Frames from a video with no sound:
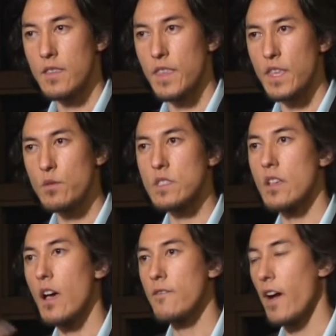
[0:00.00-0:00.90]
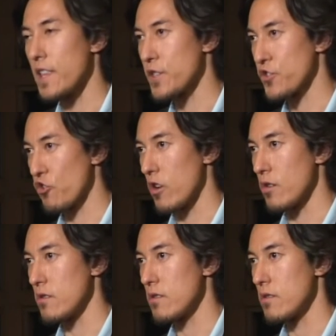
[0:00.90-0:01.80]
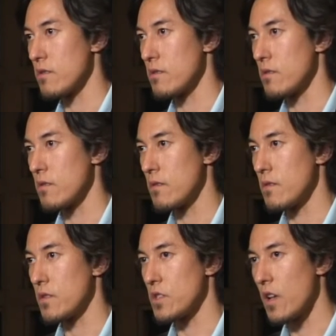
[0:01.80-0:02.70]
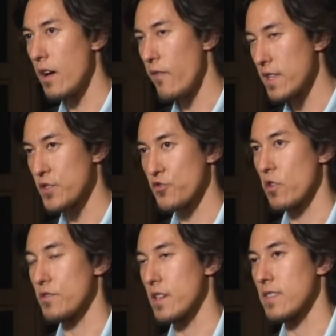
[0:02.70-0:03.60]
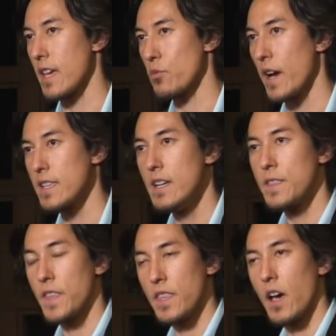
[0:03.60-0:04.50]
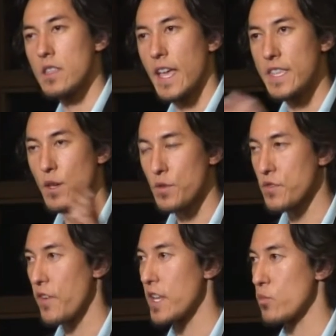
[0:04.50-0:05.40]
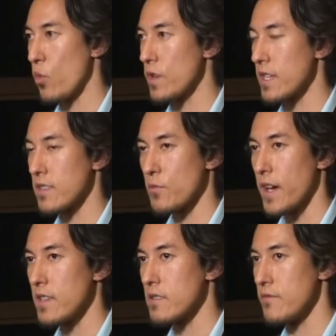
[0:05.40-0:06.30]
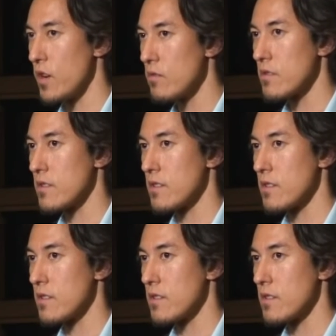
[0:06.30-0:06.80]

They used nonviolent struggle, nonviolent struggle to get that right. Did the non-landowners fight a war to get the right to vote?